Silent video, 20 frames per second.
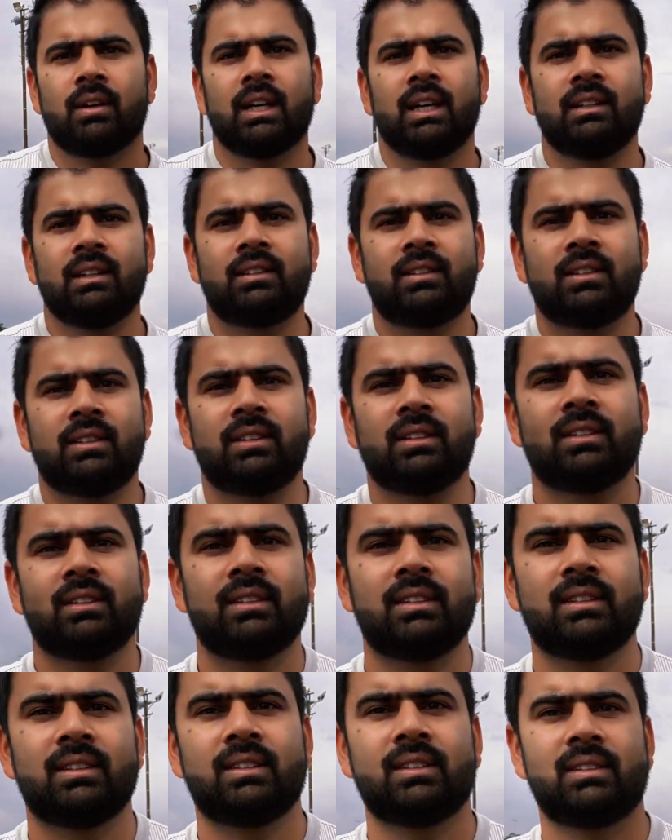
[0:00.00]
right,
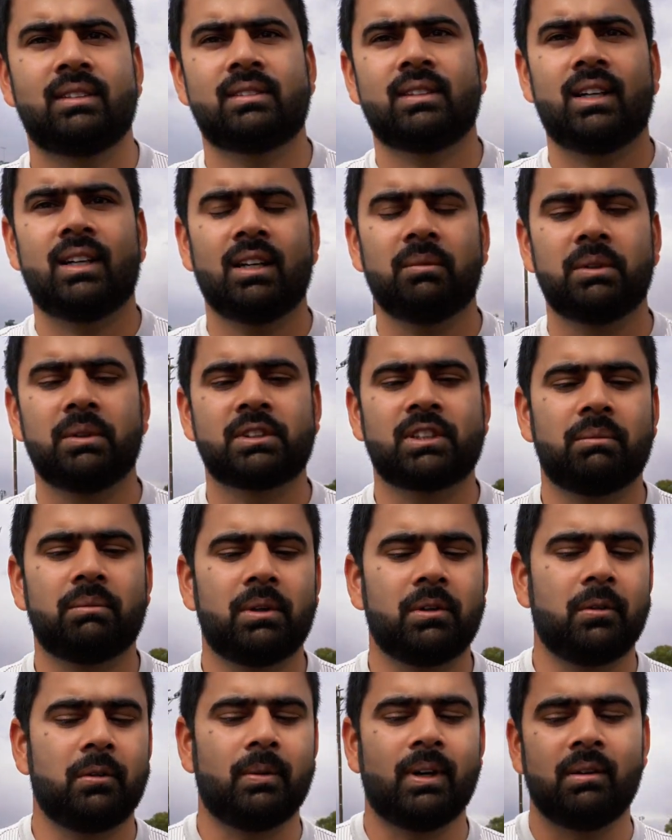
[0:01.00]
it's almost
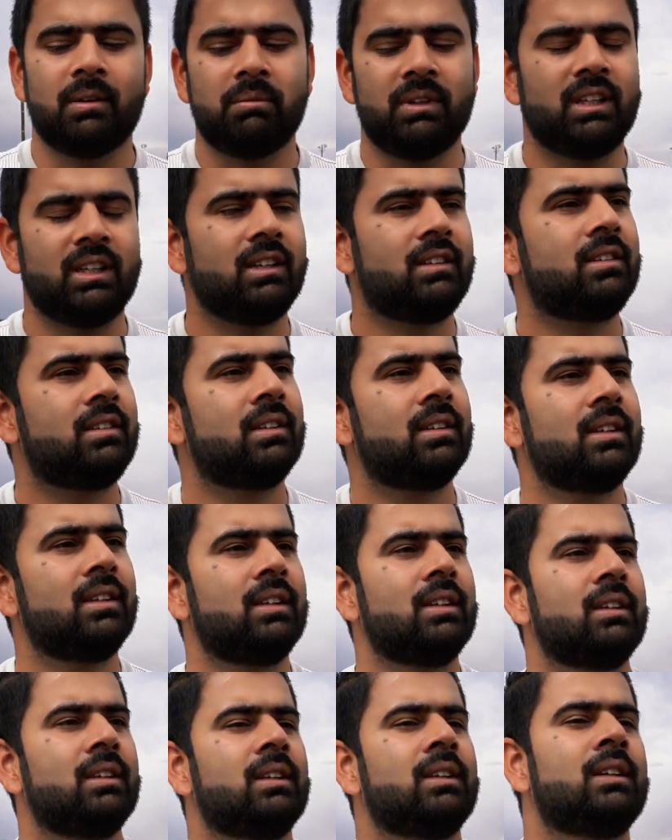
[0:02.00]
about one minute.
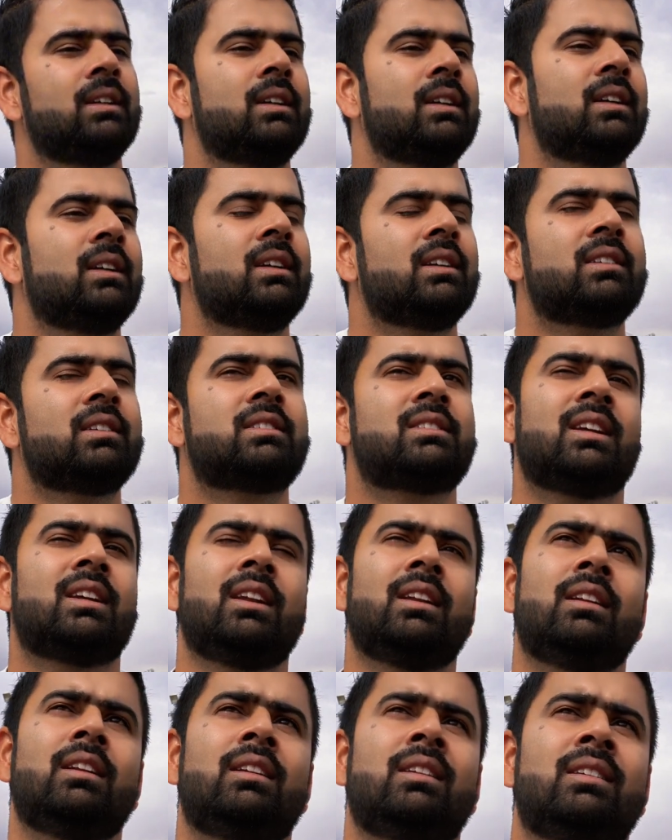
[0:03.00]

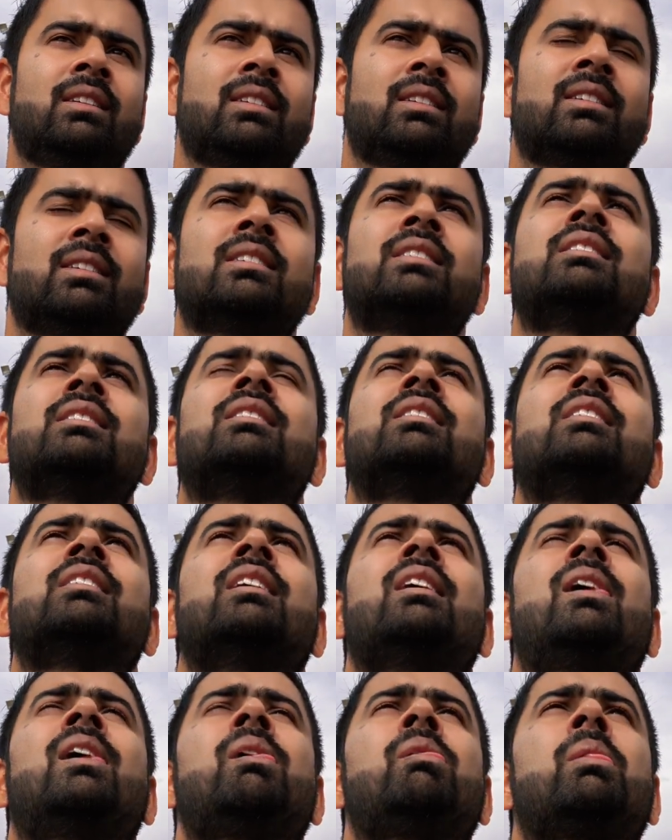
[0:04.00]
Still,
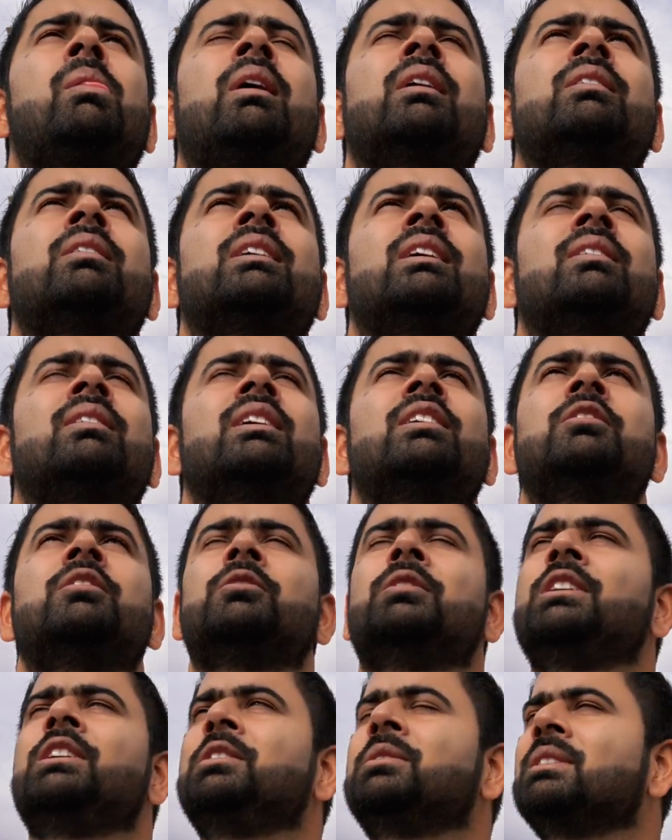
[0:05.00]
I don't have any
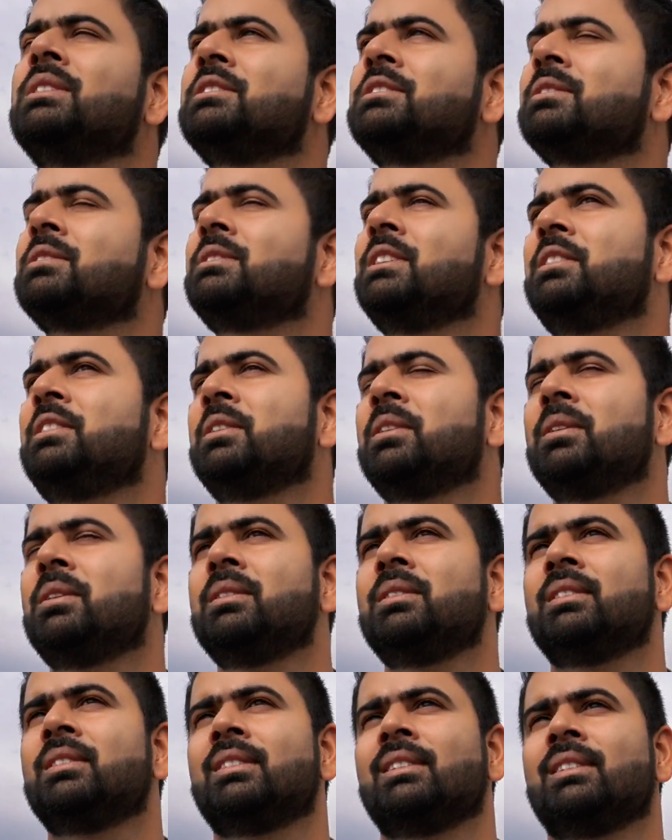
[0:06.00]
visuals of the drone.